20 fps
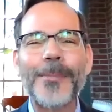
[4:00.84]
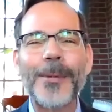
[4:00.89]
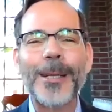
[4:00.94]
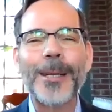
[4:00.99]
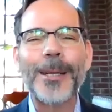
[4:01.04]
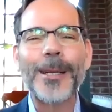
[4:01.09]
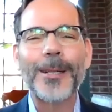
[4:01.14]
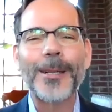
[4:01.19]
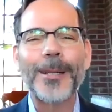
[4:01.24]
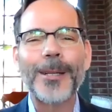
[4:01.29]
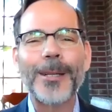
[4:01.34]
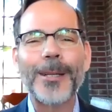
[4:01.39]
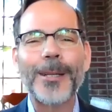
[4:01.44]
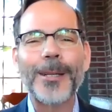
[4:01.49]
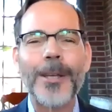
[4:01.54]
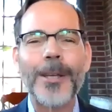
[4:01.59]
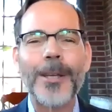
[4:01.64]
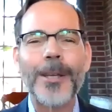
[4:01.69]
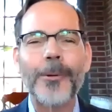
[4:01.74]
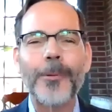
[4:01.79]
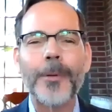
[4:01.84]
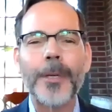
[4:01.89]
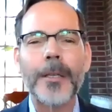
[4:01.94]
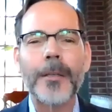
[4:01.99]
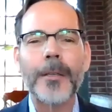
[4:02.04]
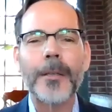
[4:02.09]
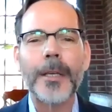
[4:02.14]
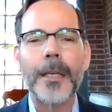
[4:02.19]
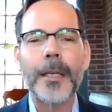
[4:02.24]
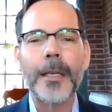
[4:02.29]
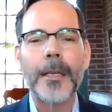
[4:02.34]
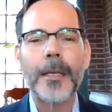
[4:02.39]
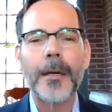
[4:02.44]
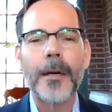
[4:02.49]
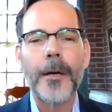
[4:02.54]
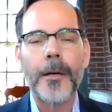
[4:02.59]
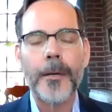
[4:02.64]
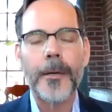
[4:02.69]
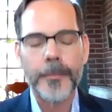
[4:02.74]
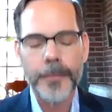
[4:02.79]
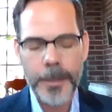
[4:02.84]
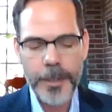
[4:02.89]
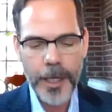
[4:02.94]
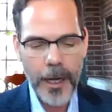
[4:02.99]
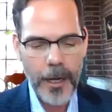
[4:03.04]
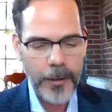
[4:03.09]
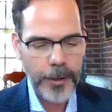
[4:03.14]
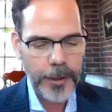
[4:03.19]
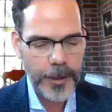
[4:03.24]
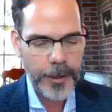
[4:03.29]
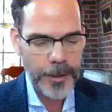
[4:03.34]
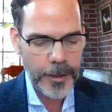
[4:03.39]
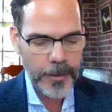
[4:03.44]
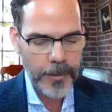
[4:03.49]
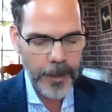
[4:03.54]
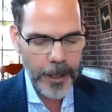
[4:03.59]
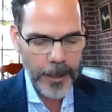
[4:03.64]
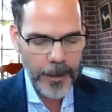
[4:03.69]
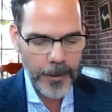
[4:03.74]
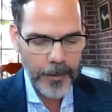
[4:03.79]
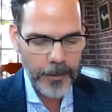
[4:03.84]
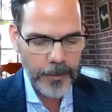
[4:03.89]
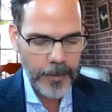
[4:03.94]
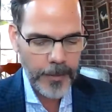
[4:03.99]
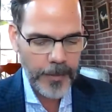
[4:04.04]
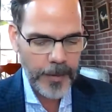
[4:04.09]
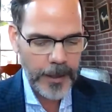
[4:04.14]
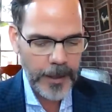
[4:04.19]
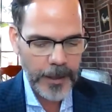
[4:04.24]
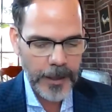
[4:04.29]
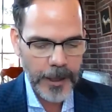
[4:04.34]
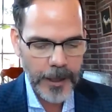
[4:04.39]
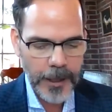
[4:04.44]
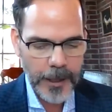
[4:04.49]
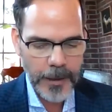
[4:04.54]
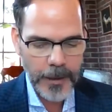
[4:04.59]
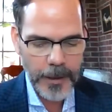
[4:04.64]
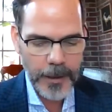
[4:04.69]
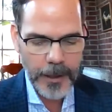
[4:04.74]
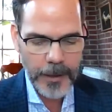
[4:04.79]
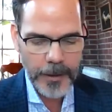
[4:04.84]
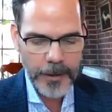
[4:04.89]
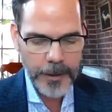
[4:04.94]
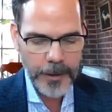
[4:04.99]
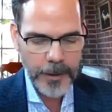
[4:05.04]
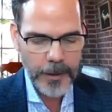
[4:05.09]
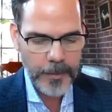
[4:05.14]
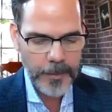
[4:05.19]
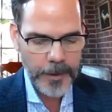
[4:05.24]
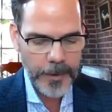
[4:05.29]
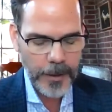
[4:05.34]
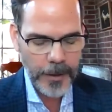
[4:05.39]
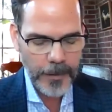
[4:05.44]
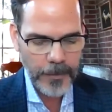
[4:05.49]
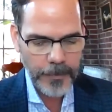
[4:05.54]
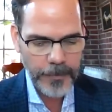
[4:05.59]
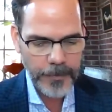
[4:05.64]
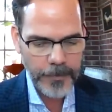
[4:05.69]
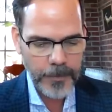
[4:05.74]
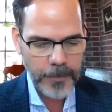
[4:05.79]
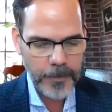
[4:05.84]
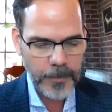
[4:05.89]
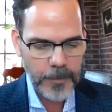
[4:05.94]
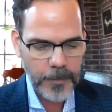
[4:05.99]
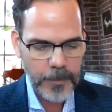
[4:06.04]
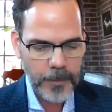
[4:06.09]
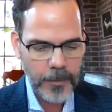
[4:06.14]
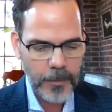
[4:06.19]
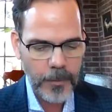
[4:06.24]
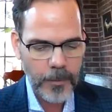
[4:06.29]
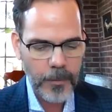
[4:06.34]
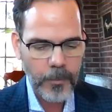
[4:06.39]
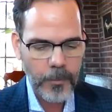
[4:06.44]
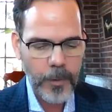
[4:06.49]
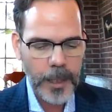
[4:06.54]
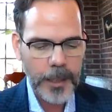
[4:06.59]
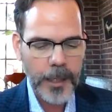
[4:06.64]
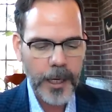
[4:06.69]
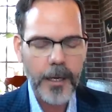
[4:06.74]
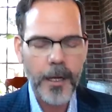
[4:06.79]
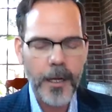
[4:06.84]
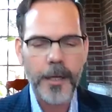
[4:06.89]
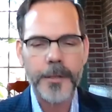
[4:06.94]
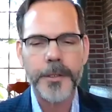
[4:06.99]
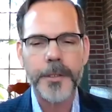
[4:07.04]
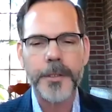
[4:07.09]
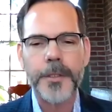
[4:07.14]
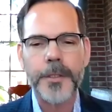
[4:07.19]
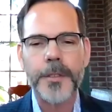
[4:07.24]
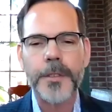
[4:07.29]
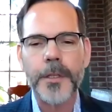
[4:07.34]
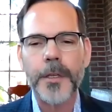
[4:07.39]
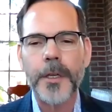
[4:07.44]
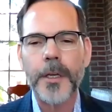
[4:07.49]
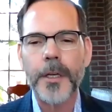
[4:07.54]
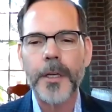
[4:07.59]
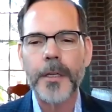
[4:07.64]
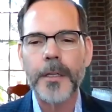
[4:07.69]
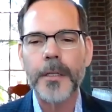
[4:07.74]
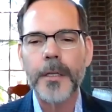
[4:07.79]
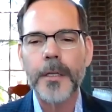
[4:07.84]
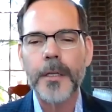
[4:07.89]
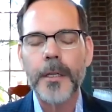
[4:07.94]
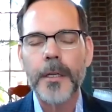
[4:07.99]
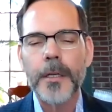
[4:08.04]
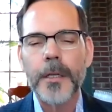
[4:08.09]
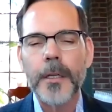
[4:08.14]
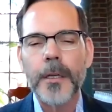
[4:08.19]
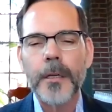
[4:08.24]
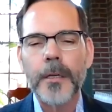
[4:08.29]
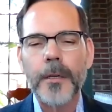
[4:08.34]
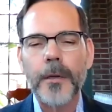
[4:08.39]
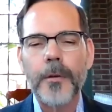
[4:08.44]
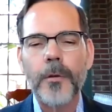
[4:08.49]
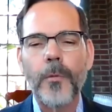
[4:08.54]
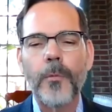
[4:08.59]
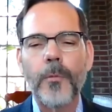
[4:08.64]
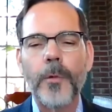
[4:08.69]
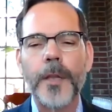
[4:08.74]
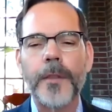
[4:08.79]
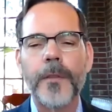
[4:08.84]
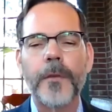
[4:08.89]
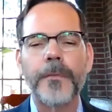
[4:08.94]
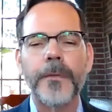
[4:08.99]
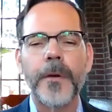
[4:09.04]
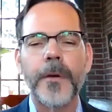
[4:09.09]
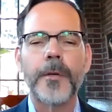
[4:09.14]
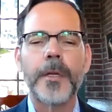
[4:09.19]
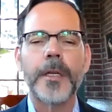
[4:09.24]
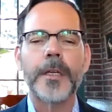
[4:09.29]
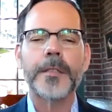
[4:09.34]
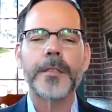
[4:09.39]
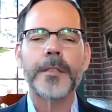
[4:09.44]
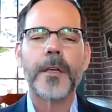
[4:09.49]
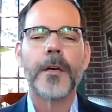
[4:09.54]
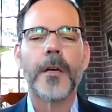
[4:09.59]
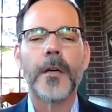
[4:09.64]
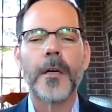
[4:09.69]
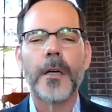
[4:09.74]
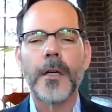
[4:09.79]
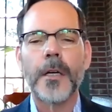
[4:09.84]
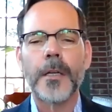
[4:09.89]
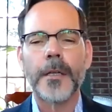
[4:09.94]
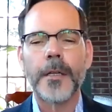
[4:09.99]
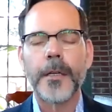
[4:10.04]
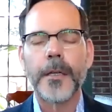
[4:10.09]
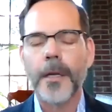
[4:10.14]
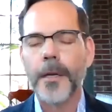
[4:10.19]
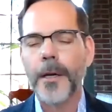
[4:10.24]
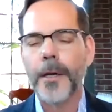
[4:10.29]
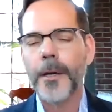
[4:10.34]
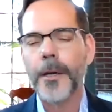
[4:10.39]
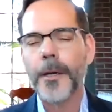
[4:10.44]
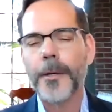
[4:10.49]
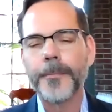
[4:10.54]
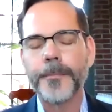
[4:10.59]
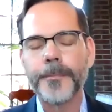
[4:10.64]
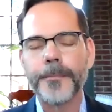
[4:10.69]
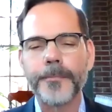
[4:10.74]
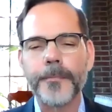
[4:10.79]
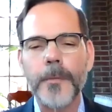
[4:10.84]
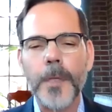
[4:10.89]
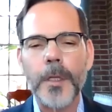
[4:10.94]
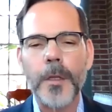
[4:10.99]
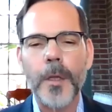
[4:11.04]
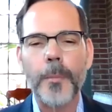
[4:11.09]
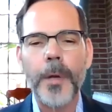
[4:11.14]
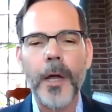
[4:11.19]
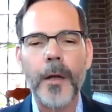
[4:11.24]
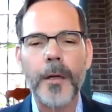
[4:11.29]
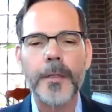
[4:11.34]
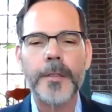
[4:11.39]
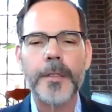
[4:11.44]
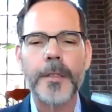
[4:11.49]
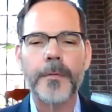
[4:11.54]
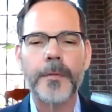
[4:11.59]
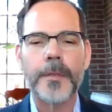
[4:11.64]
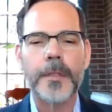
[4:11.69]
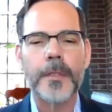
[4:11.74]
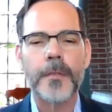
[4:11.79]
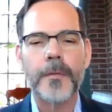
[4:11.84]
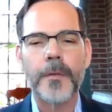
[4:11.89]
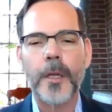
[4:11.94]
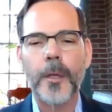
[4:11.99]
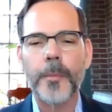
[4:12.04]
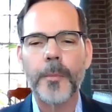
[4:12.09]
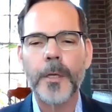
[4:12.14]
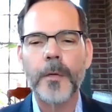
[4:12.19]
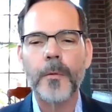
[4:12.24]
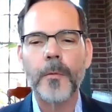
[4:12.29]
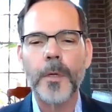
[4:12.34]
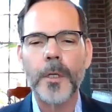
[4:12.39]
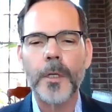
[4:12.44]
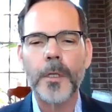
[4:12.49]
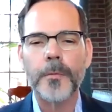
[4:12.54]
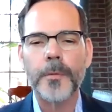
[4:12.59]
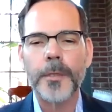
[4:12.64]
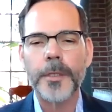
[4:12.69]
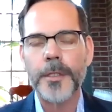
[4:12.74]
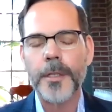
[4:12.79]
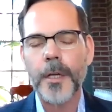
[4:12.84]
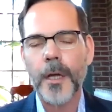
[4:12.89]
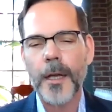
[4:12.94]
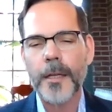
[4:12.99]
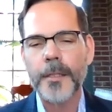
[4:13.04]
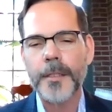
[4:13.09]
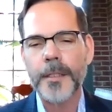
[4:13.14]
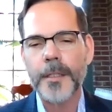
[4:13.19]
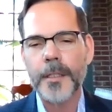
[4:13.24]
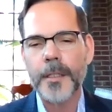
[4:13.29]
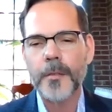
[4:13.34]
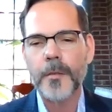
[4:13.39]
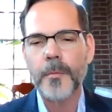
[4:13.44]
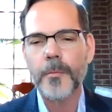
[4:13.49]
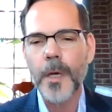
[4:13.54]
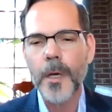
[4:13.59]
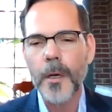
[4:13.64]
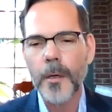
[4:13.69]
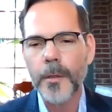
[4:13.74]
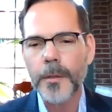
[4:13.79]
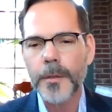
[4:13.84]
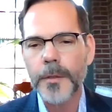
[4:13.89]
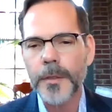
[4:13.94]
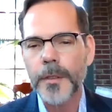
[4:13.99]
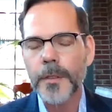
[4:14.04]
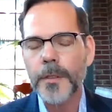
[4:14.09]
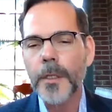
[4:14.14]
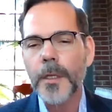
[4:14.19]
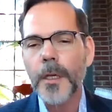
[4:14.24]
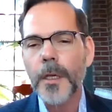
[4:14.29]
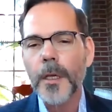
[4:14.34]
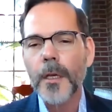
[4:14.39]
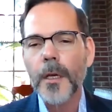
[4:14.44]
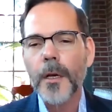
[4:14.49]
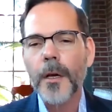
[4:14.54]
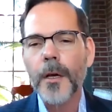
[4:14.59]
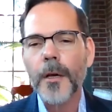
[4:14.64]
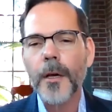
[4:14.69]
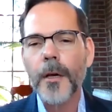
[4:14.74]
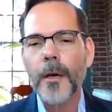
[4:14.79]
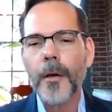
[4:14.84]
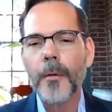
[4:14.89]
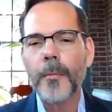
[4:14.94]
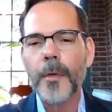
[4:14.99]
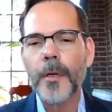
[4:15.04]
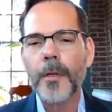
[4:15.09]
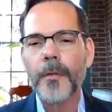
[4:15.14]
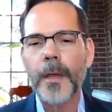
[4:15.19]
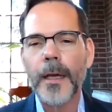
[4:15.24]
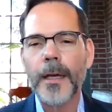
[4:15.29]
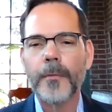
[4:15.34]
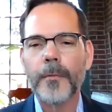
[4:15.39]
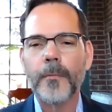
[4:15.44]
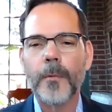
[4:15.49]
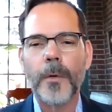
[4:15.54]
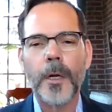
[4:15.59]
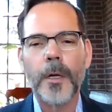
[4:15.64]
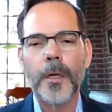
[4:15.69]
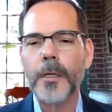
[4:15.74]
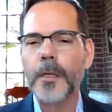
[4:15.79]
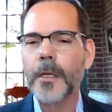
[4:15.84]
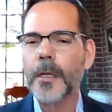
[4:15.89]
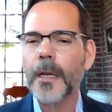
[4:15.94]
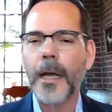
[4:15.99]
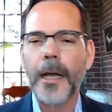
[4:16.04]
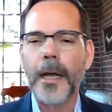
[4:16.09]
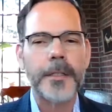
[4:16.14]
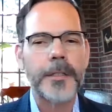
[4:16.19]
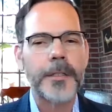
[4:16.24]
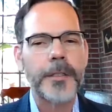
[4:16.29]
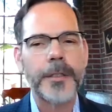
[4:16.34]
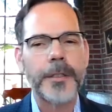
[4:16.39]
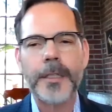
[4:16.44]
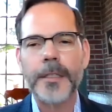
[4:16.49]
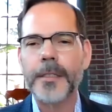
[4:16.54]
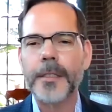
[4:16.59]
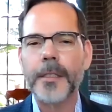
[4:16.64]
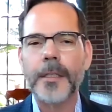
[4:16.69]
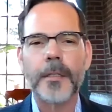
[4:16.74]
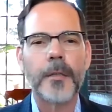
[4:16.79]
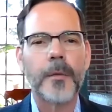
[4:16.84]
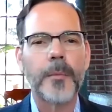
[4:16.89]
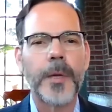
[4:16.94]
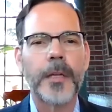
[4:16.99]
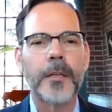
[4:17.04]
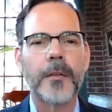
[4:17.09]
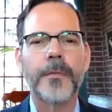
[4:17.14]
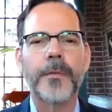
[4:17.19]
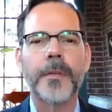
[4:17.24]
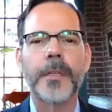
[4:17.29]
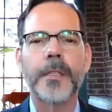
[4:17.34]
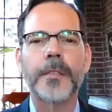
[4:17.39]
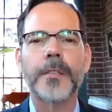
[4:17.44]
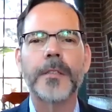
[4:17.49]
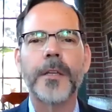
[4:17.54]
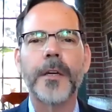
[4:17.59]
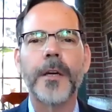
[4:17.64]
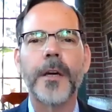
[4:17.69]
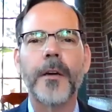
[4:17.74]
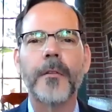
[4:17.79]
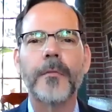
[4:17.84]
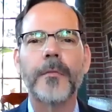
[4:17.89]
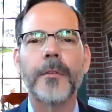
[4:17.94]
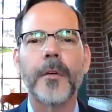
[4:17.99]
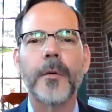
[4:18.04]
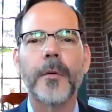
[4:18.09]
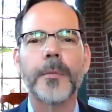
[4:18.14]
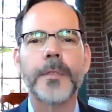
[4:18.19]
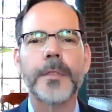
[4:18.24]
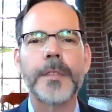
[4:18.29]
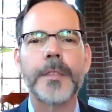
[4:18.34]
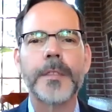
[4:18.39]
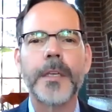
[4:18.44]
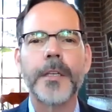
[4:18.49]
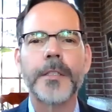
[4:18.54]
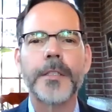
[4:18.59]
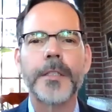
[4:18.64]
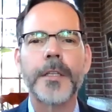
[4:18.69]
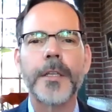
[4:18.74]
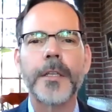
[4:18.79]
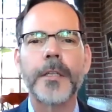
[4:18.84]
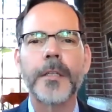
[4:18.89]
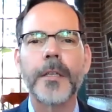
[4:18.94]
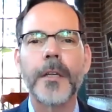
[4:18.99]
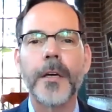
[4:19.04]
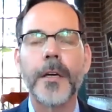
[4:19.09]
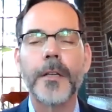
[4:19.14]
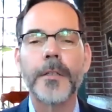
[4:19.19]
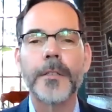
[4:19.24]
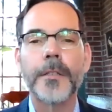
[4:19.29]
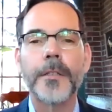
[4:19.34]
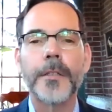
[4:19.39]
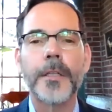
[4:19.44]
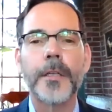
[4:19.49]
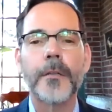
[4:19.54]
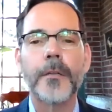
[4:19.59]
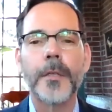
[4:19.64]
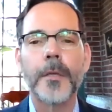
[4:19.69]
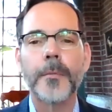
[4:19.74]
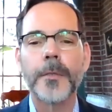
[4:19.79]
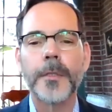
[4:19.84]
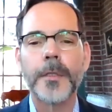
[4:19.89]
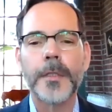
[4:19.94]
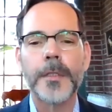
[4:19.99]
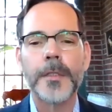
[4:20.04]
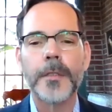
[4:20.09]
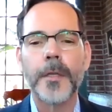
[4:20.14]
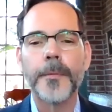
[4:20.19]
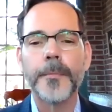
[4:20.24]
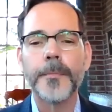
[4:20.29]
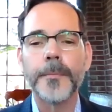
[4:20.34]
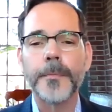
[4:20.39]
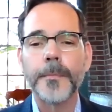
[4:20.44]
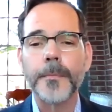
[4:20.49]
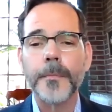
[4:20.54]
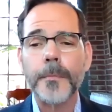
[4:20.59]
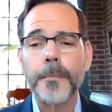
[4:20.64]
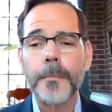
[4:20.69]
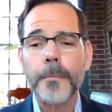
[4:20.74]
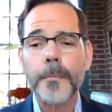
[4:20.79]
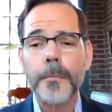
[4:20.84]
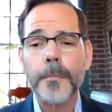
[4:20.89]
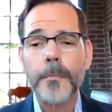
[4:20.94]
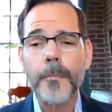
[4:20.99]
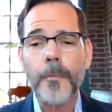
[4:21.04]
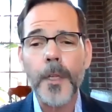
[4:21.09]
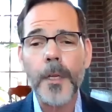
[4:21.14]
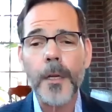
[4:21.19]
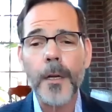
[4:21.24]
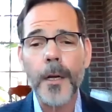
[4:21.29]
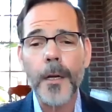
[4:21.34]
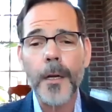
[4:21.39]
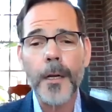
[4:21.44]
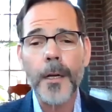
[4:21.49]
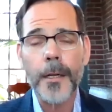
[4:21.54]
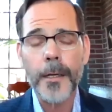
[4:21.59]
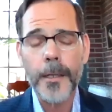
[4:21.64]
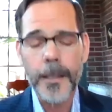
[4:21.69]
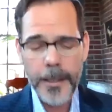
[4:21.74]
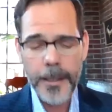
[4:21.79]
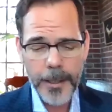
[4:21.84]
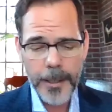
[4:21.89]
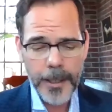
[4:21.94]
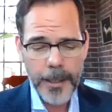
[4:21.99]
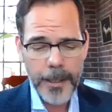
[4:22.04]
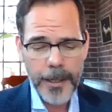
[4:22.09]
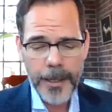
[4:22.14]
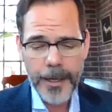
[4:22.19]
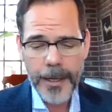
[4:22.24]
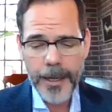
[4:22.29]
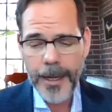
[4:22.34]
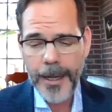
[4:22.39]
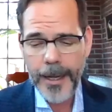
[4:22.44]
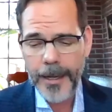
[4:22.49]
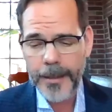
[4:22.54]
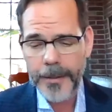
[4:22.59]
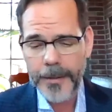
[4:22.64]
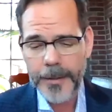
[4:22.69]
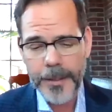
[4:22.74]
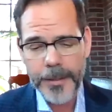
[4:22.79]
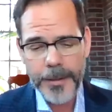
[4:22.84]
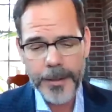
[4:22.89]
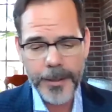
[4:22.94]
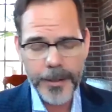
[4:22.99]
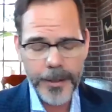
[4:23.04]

but it also really um, challenged my own thinking in terms of what I understood with a focus on um, the parts of the developing world, which I see as most, um, that weren't actually seeing the benefits of globalization under neoliberalism. Uh, and